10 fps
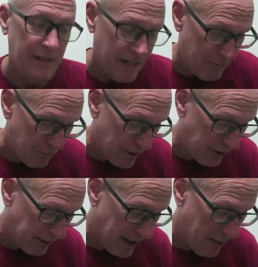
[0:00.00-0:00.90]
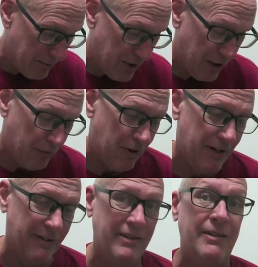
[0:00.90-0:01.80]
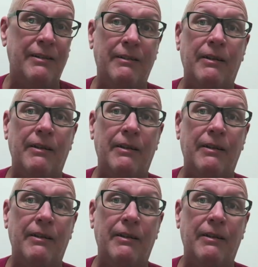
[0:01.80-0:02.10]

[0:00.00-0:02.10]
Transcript: Eat real kimchi while you're eating